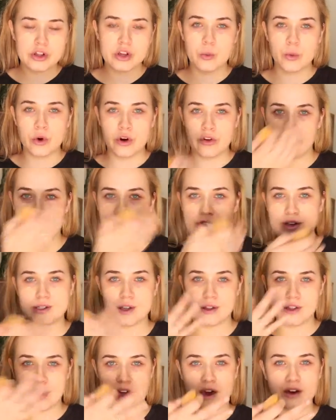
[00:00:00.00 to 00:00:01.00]
You want to focus
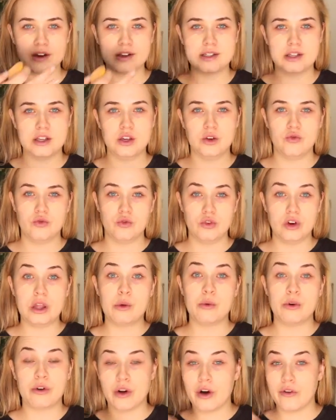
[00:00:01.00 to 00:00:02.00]
on the areas that you really
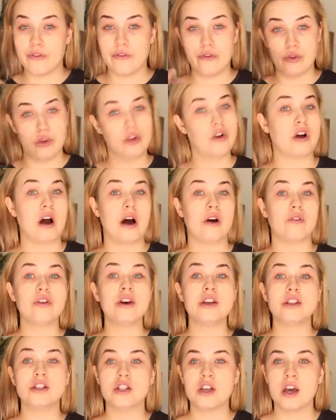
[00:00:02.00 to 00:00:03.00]
want a fuller
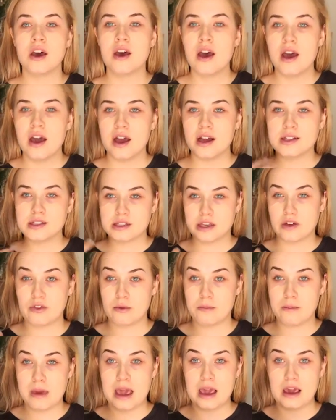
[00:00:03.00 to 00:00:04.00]
coverage. And so for
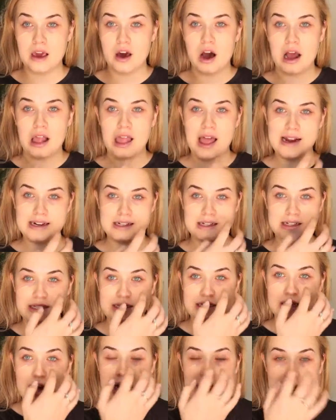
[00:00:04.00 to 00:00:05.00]
me, I like to
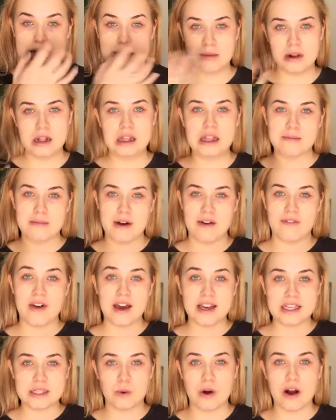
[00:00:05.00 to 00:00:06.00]
start in the middle of my
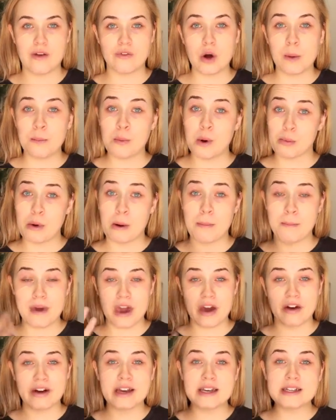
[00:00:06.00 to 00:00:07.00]
face where I've got more problem
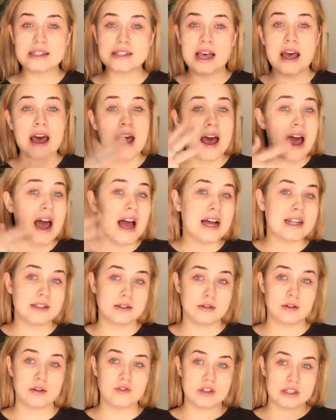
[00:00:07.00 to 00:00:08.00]
areas and
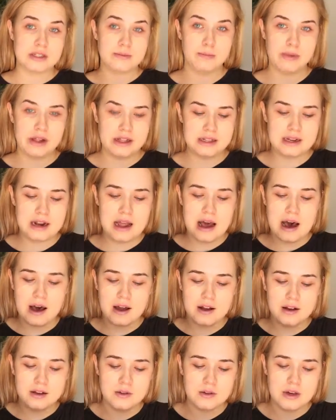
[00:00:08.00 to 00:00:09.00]
sort of just blend it
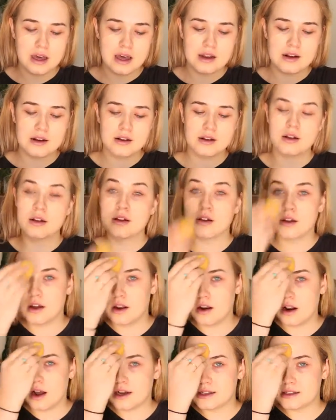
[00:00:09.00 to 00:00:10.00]
out, and you get a
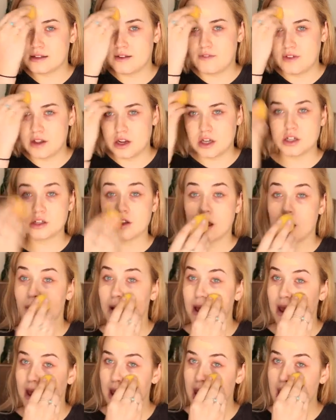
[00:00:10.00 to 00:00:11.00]
nicer finish that
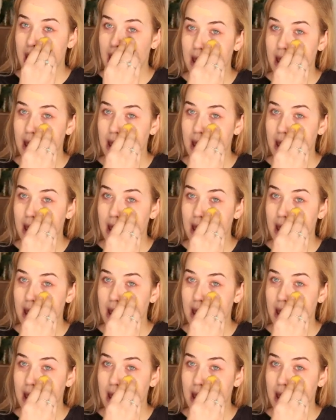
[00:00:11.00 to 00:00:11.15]
way.